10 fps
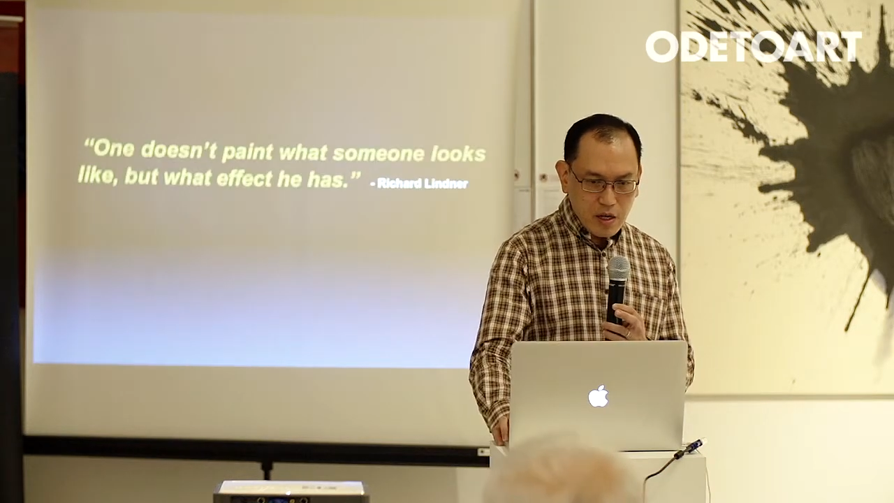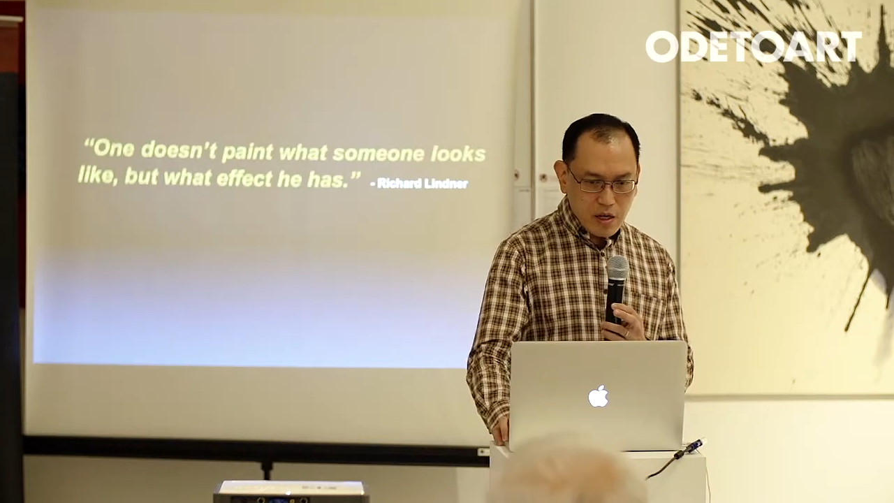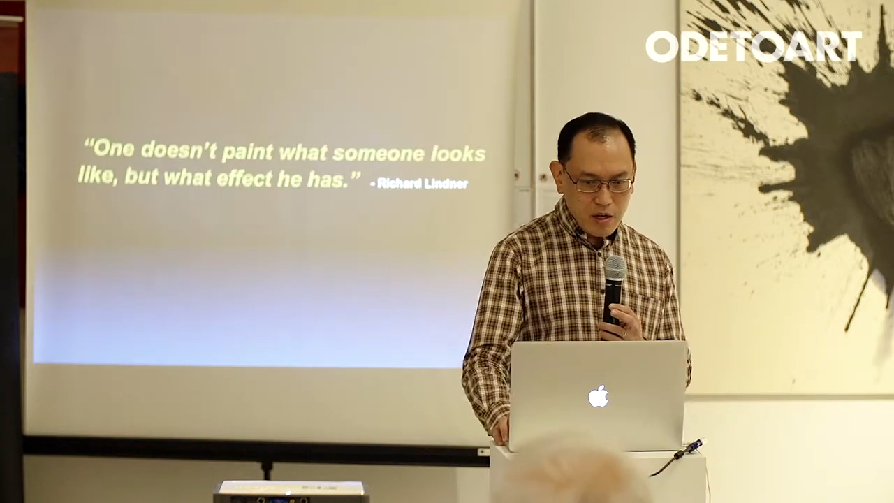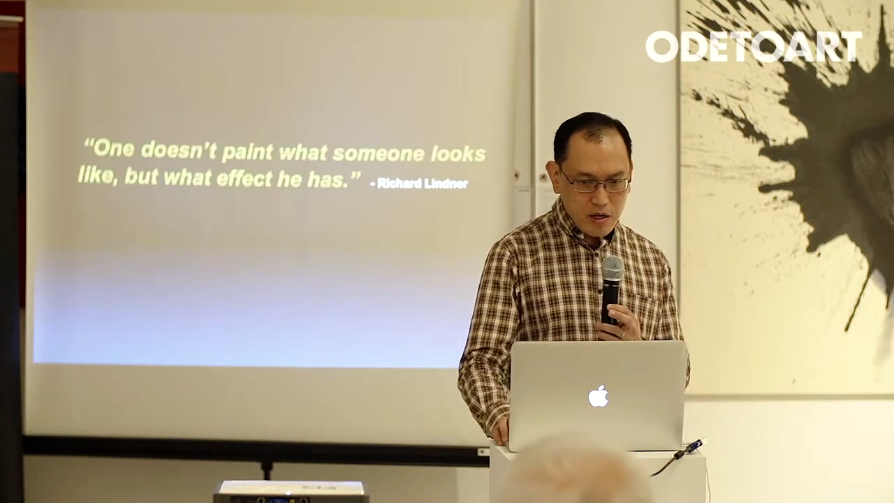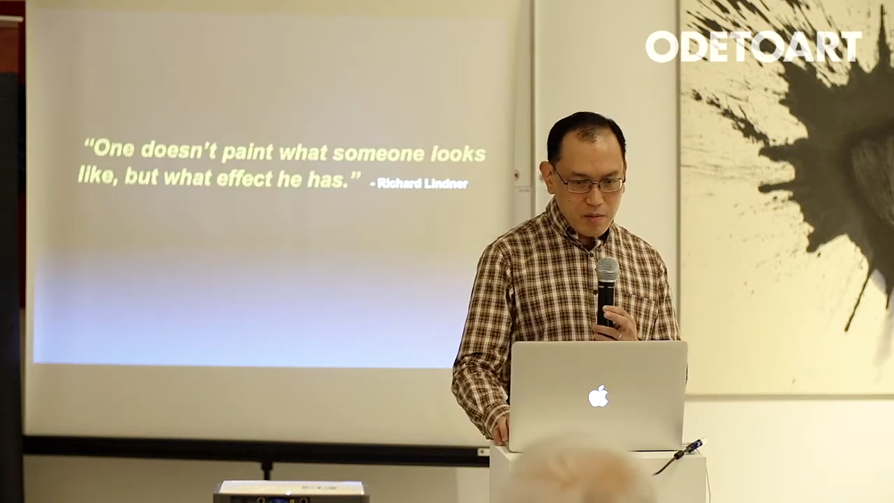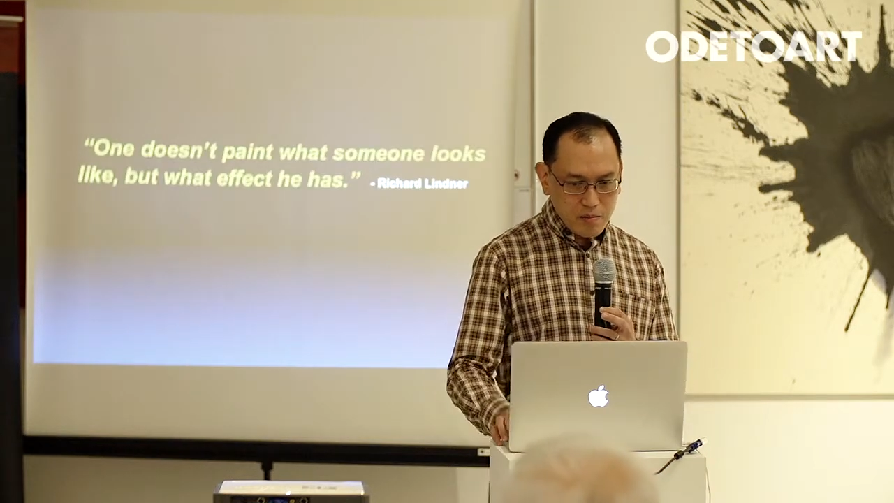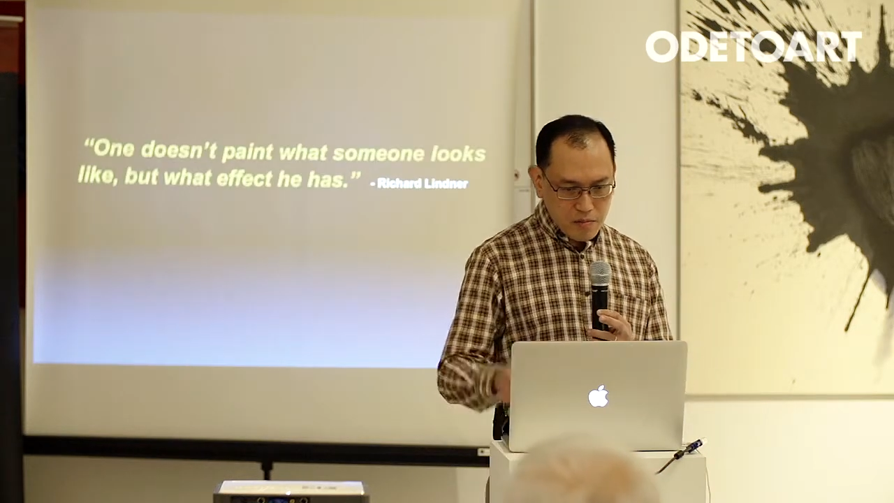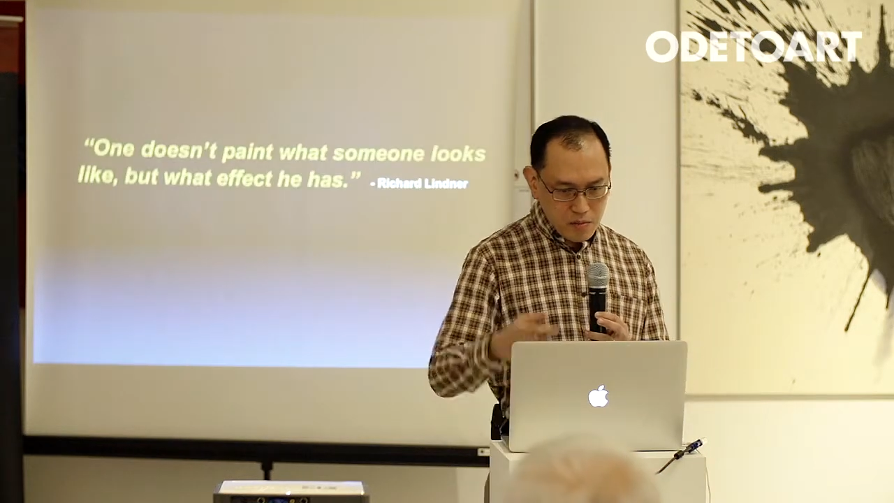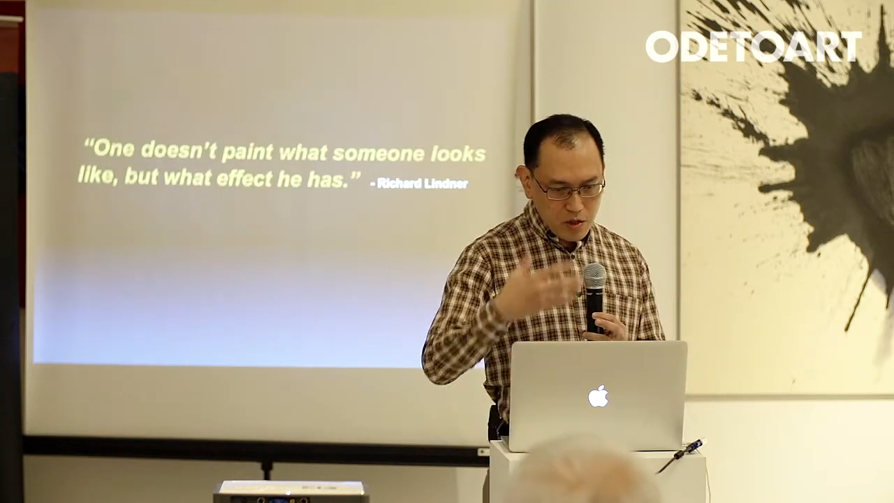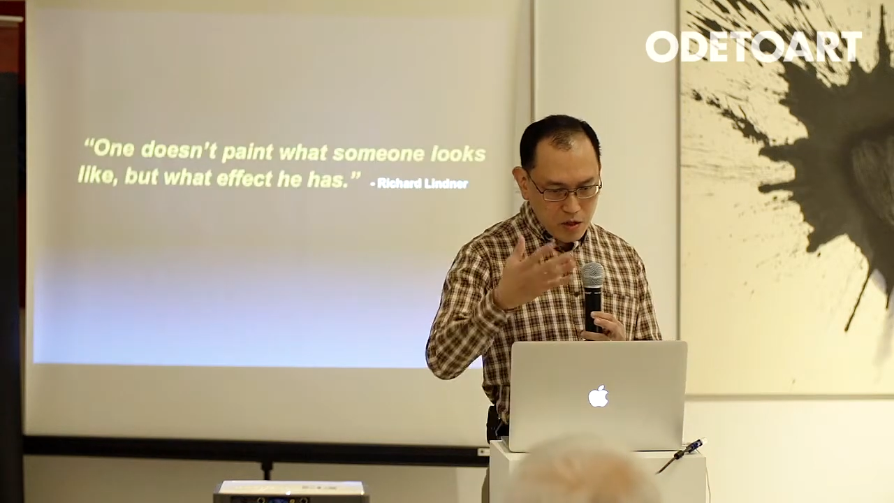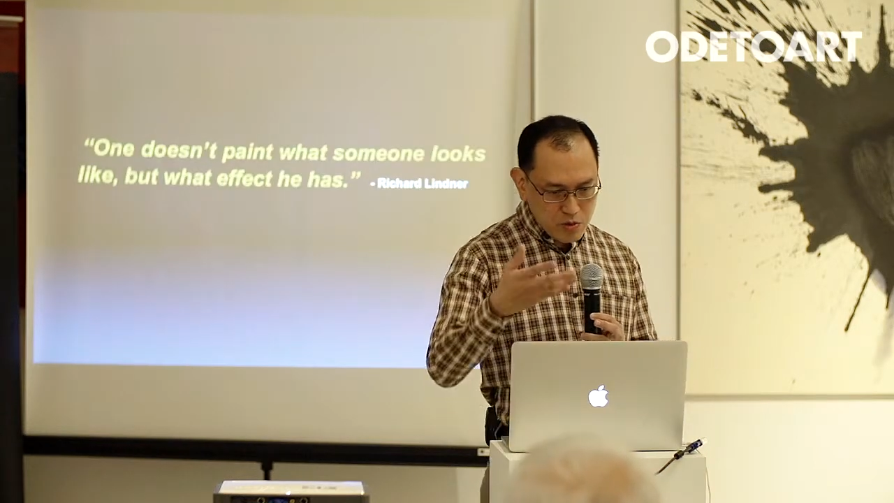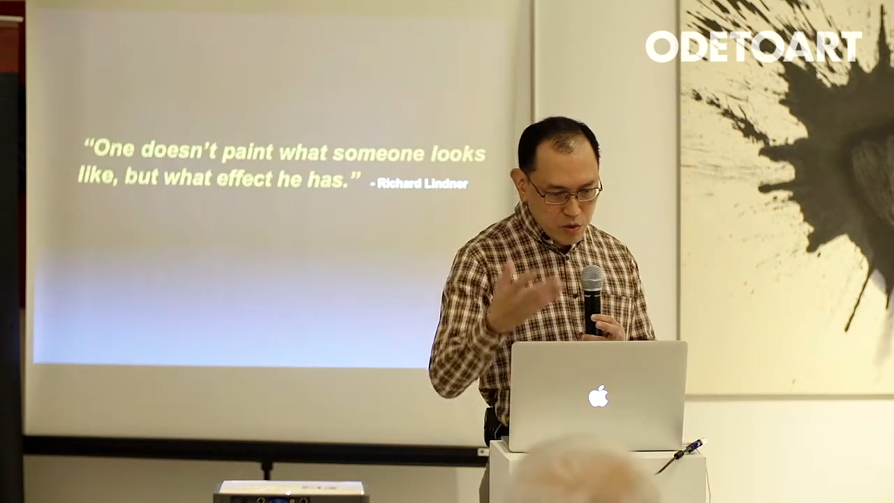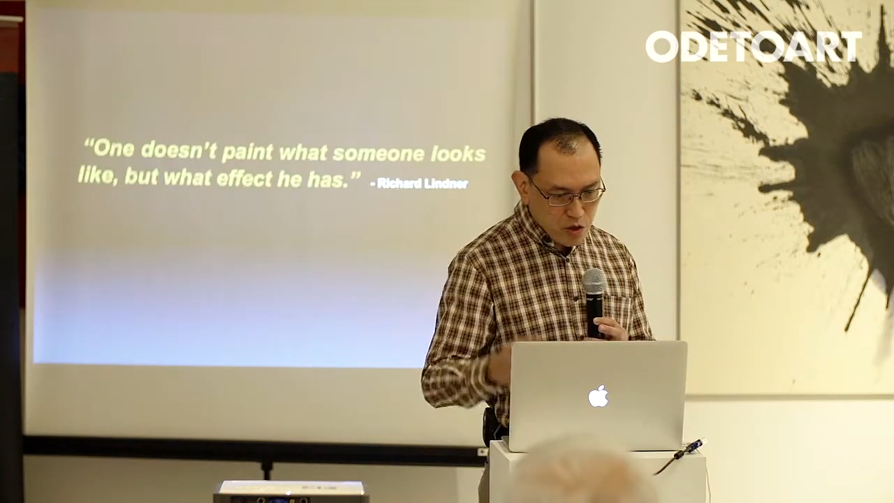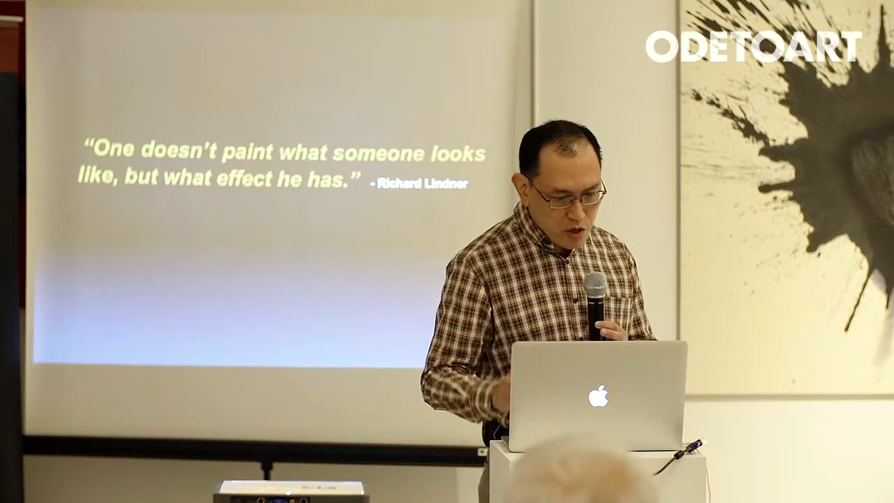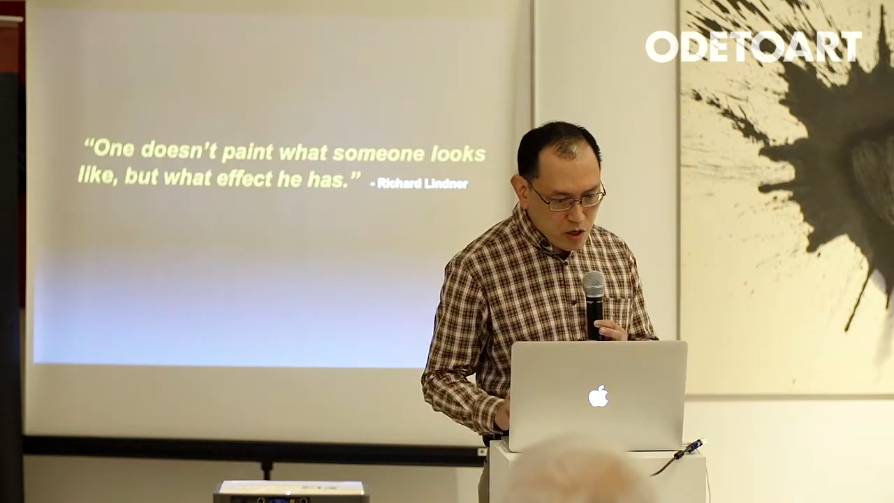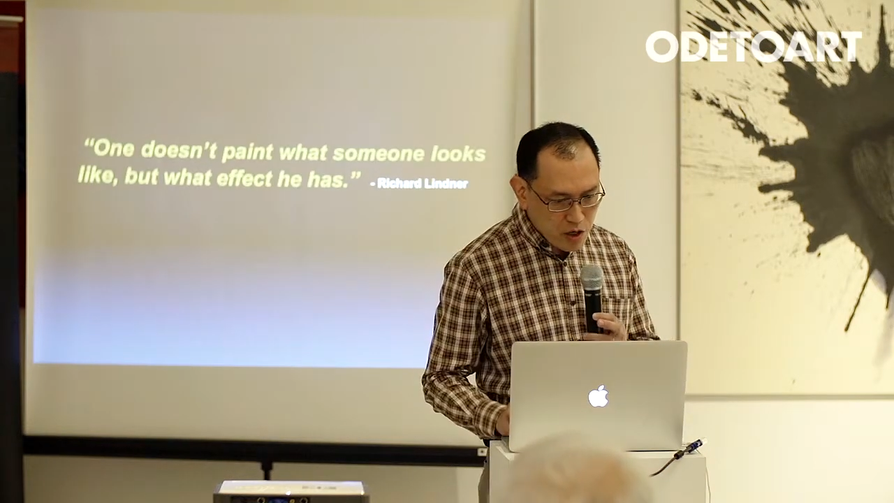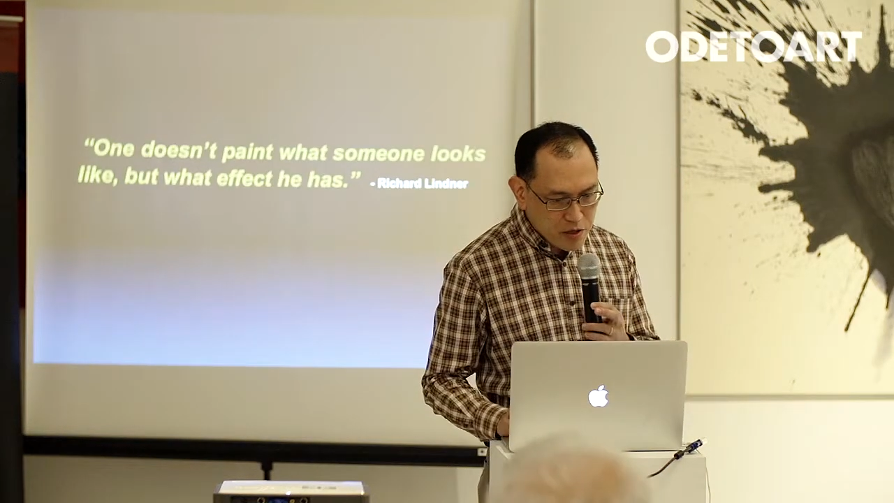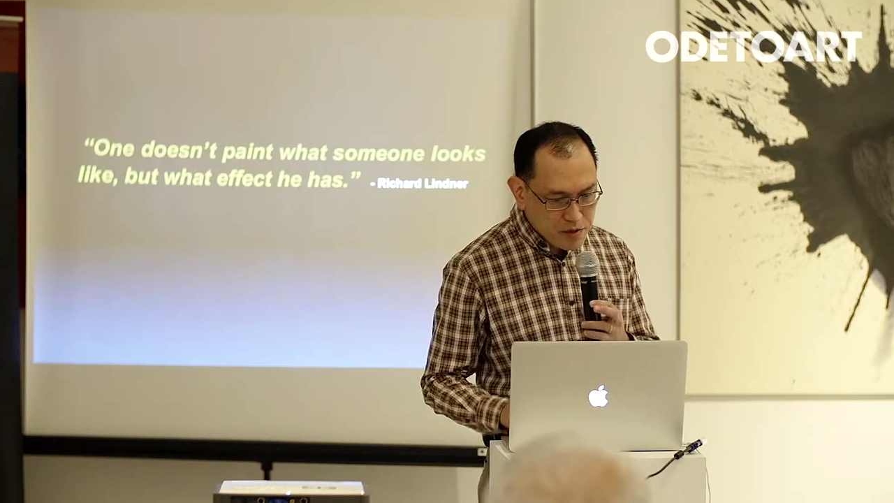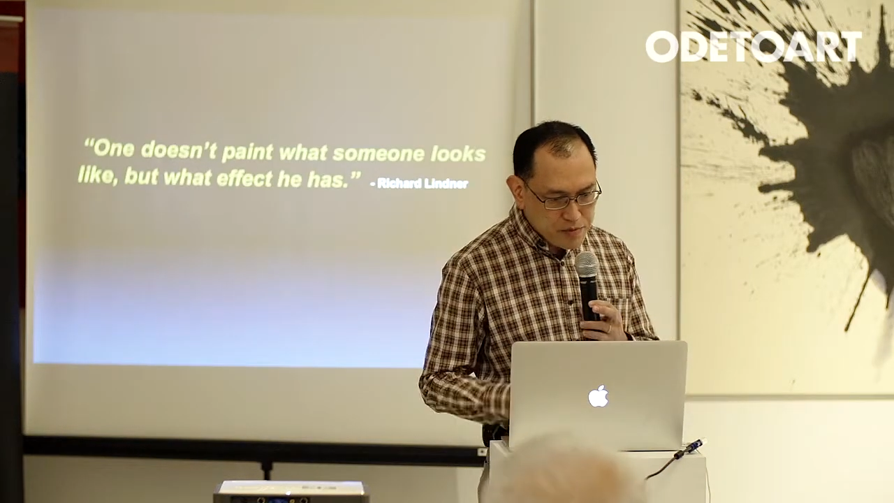as we go along.